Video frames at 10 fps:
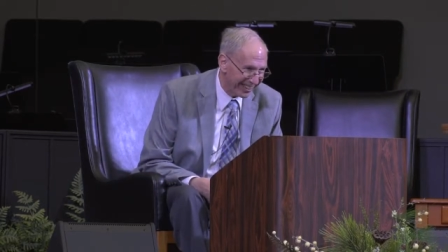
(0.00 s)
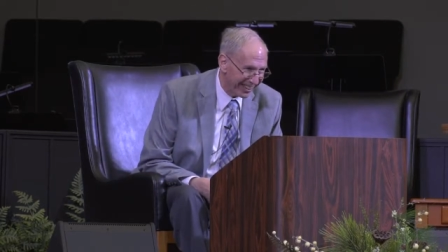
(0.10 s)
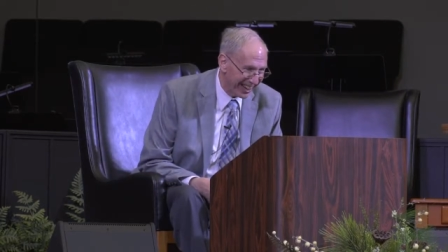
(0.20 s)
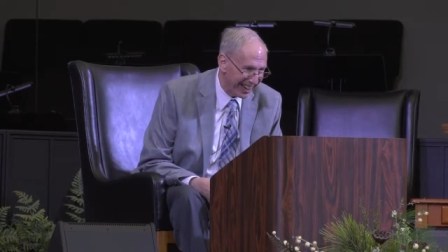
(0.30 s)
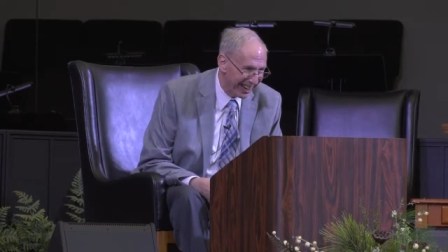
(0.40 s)

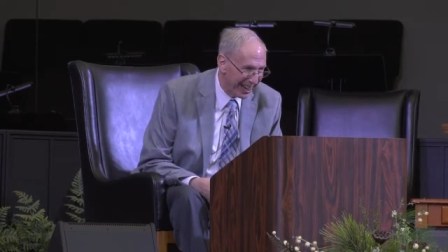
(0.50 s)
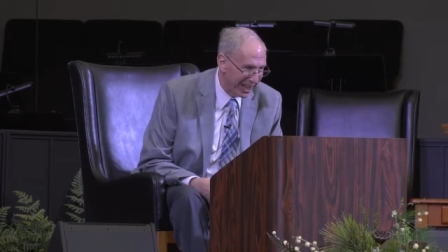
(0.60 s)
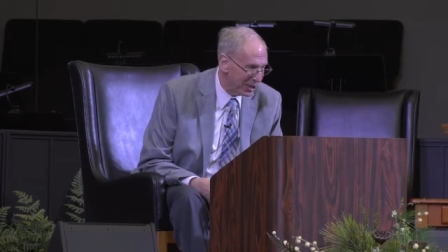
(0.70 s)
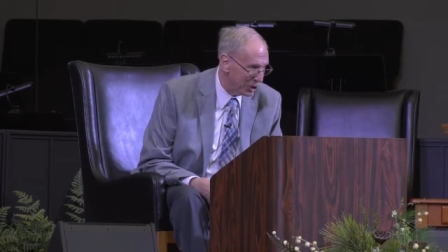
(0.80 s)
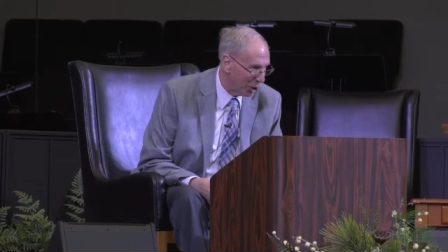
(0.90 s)
Yeah.
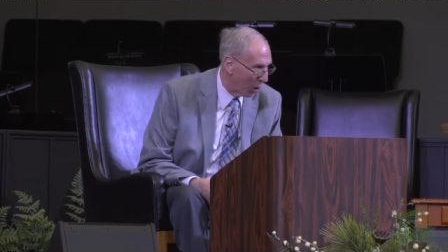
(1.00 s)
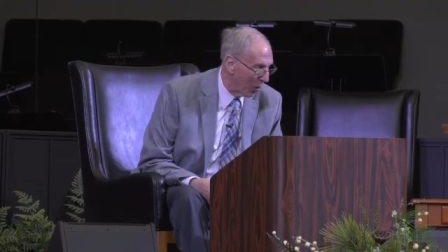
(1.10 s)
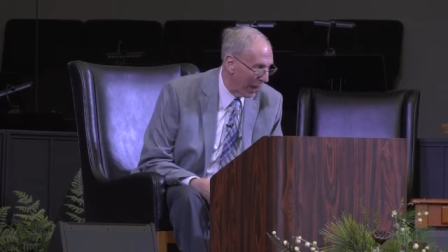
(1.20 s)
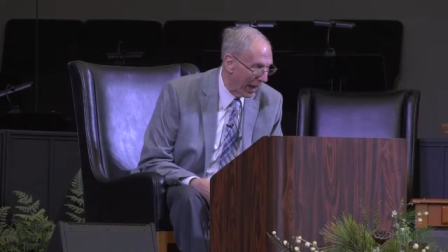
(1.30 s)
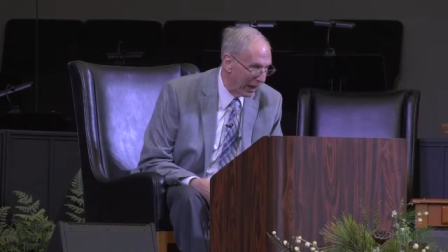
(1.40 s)
So
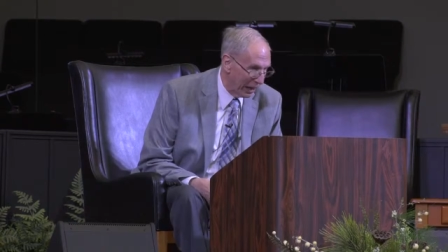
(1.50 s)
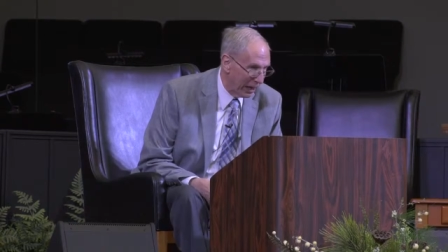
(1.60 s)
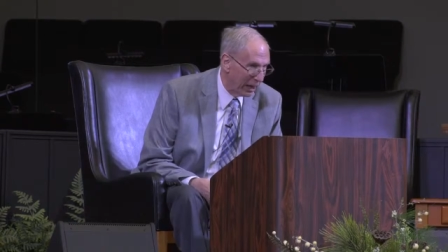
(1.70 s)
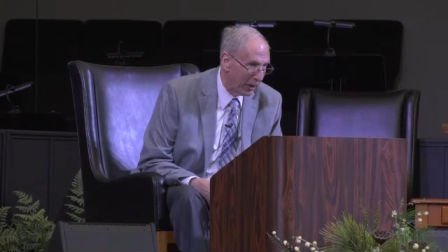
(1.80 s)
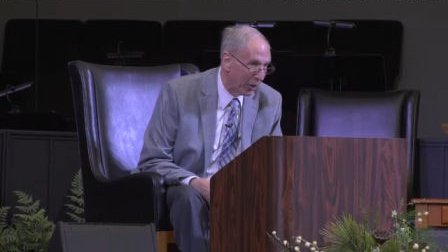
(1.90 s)
that
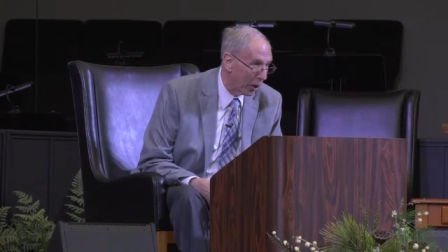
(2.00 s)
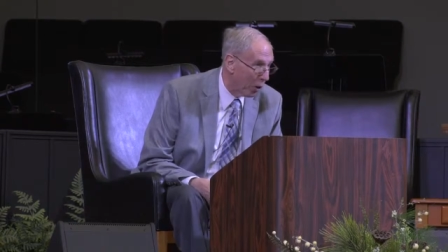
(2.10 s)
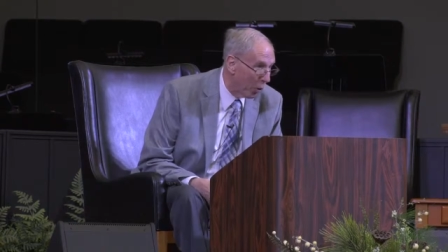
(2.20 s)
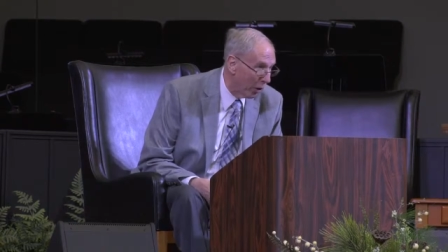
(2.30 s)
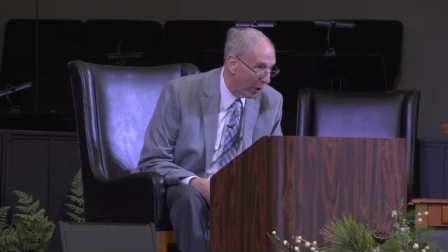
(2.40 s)
uh, the
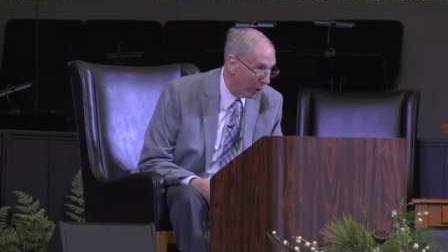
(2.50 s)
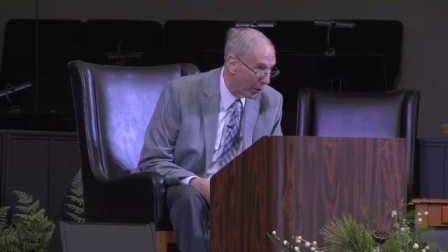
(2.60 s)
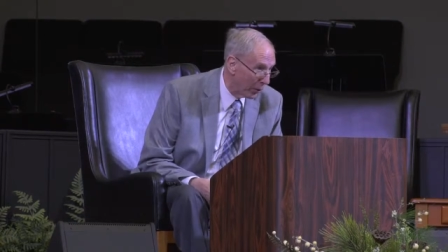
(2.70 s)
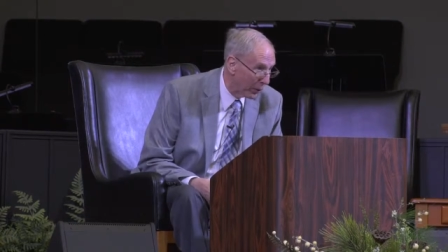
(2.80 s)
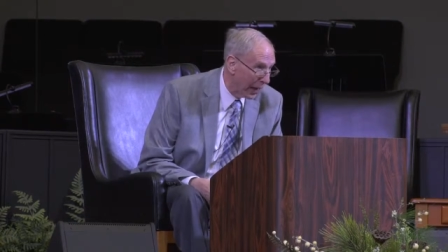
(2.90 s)

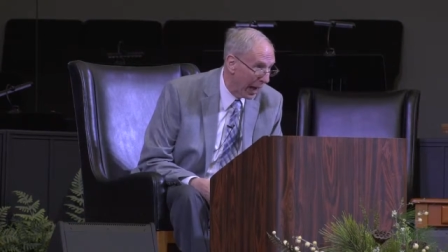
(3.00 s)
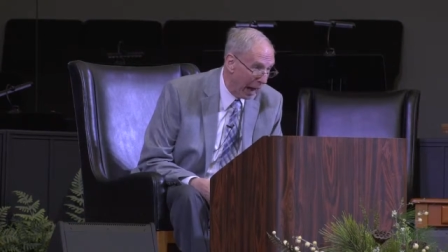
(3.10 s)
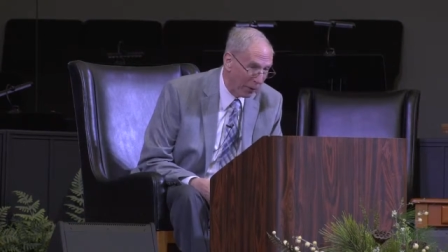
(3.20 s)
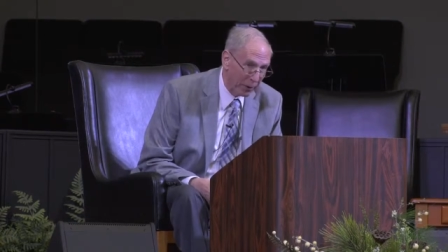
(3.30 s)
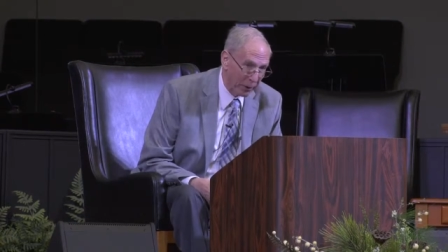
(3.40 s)
corner
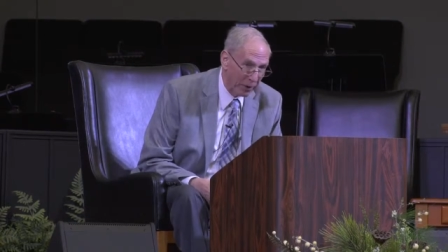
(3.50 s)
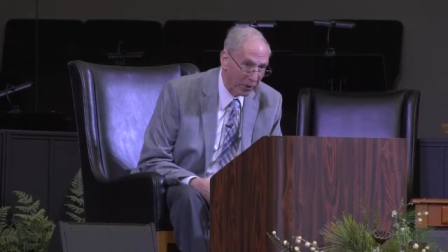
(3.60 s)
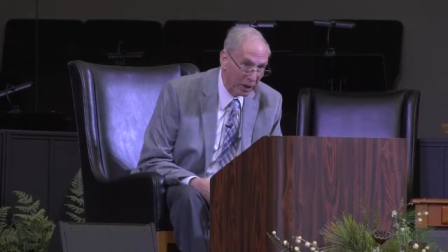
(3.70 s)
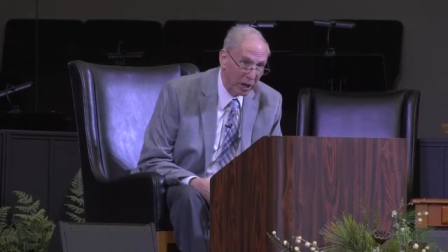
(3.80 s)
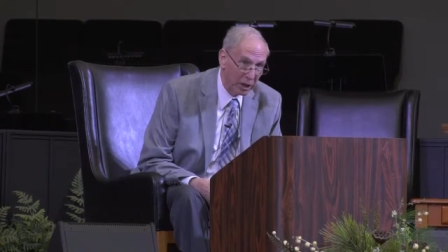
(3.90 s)
out there in
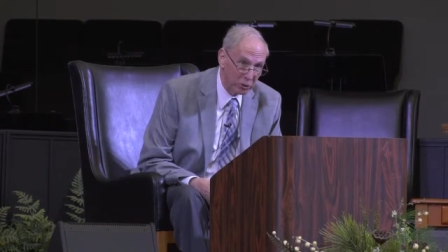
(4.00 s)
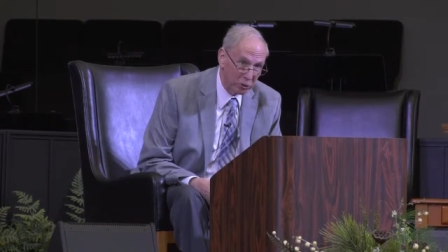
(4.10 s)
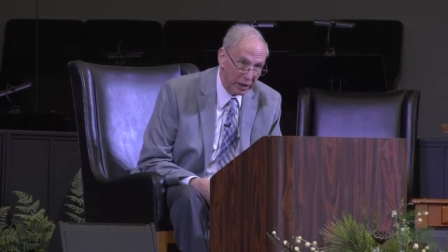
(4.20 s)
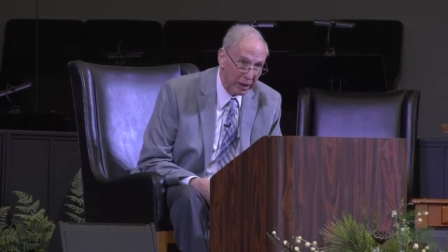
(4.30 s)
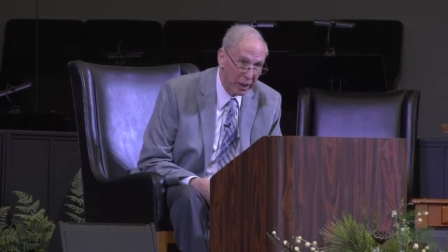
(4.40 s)
the
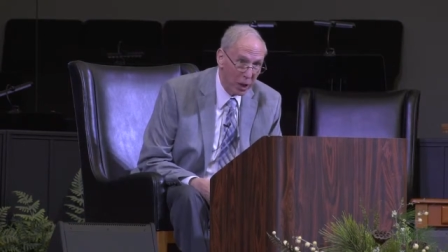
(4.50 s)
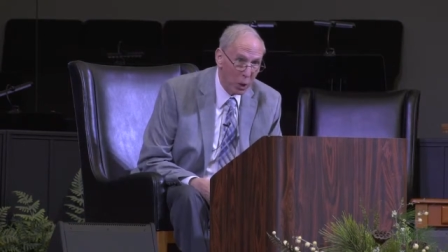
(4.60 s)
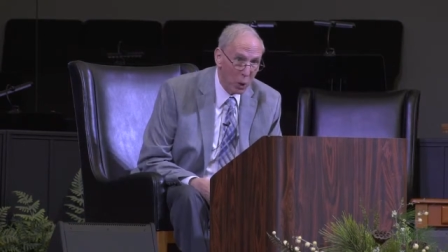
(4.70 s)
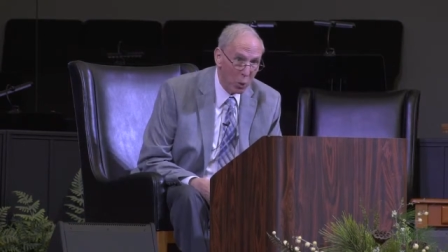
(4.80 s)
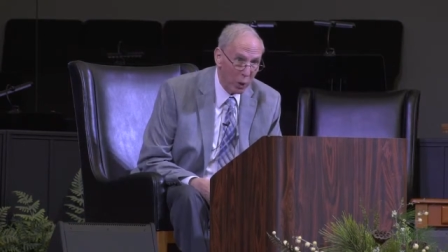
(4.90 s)
country
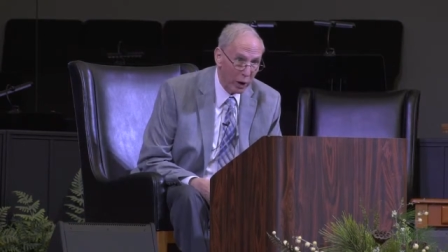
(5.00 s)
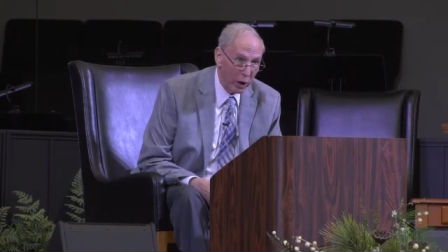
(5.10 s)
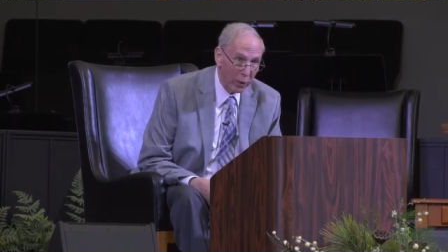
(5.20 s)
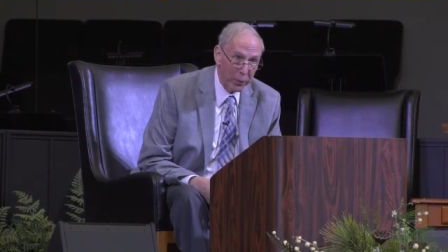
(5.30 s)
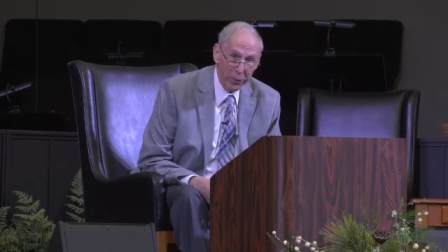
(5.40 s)

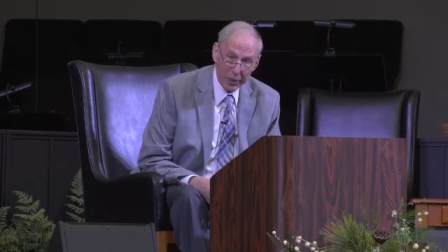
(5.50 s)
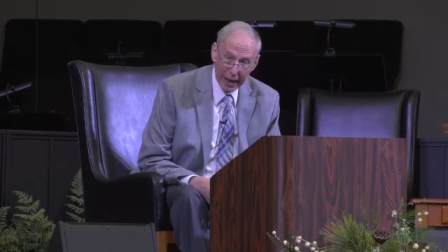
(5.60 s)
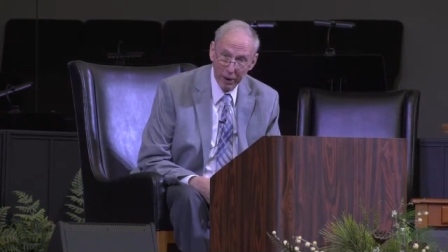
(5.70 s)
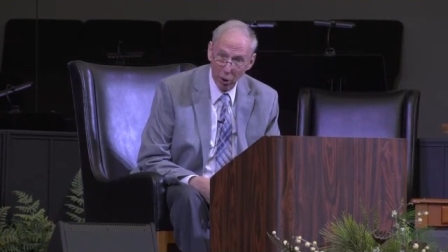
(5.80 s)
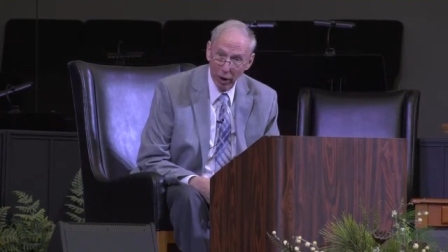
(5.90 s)
where
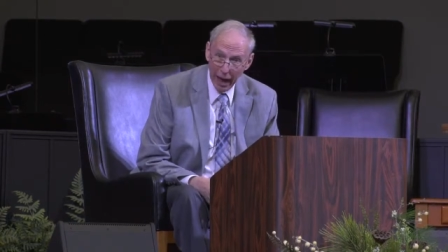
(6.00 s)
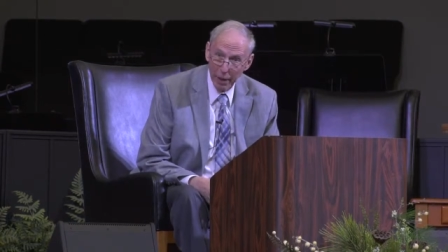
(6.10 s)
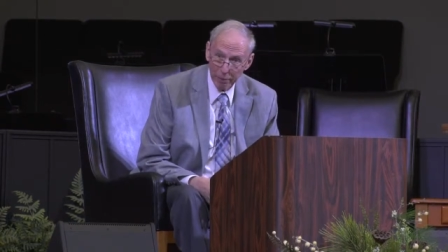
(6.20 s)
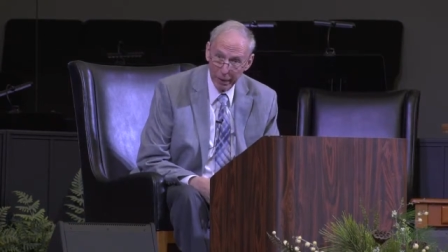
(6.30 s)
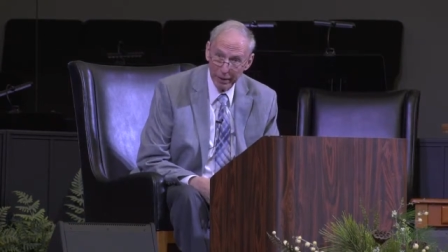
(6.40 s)
that all
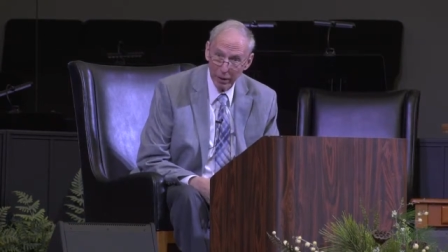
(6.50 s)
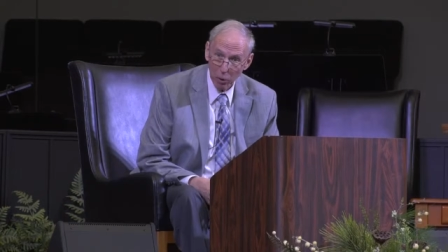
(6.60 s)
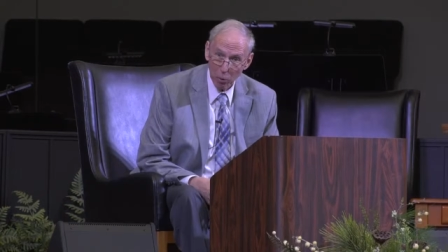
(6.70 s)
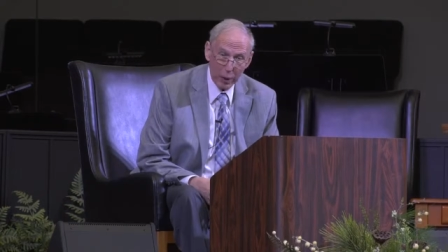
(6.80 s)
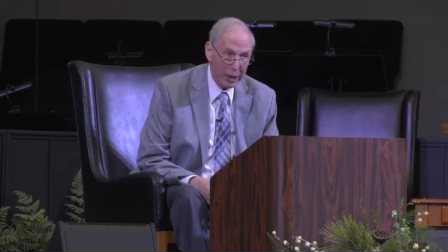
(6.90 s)
happened,
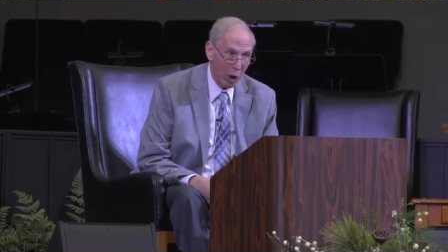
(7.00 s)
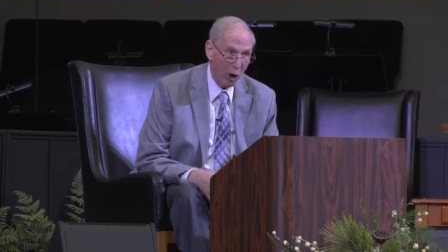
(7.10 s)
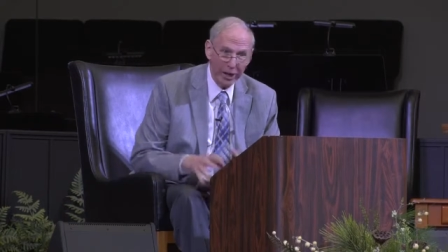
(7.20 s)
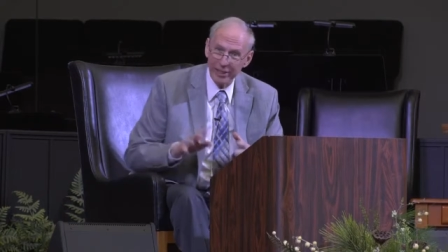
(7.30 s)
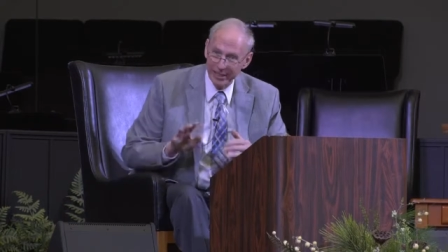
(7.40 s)
we
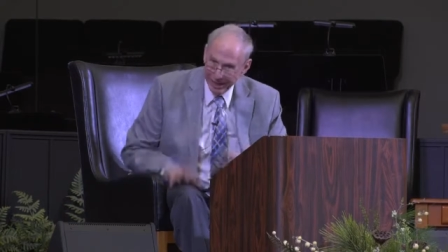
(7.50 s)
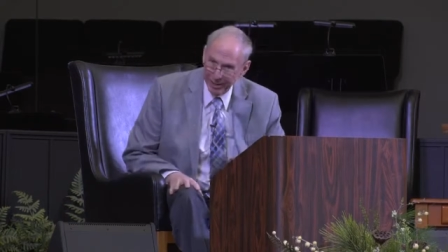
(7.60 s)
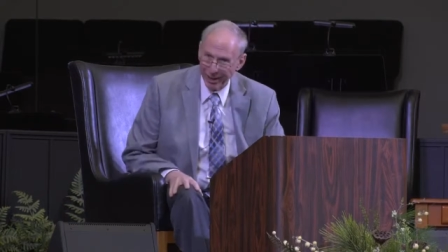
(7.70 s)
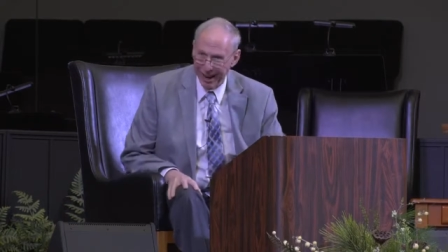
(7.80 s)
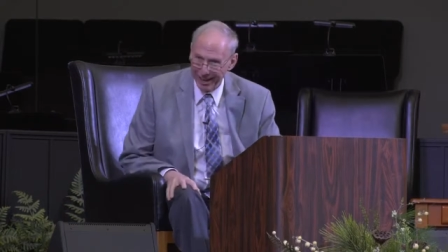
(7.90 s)
call it
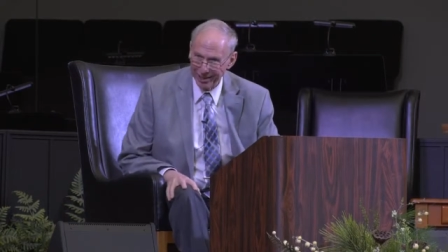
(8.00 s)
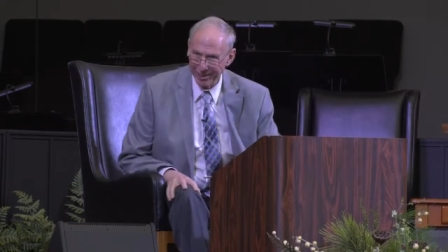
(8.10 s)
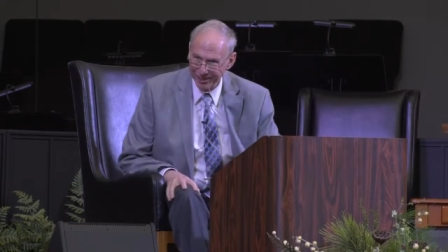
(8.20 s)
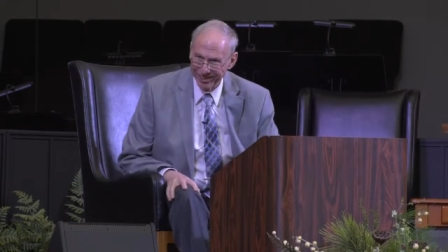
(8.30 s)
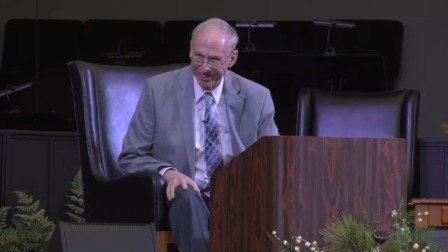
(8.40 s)
Deer
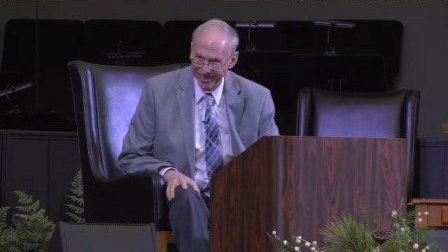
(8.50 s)
Acres.